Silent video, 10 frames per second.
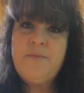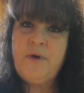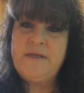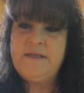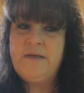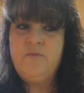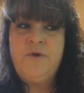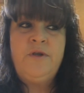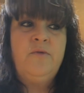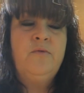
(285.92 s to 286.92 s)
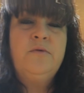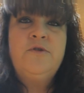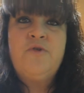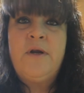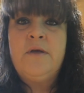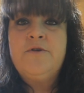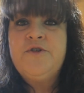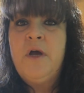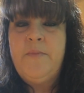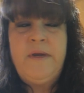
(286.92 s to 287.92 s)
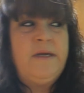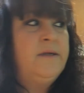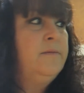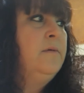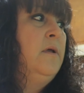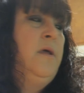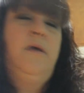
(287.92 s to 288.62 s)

depressing when you try to go shopping and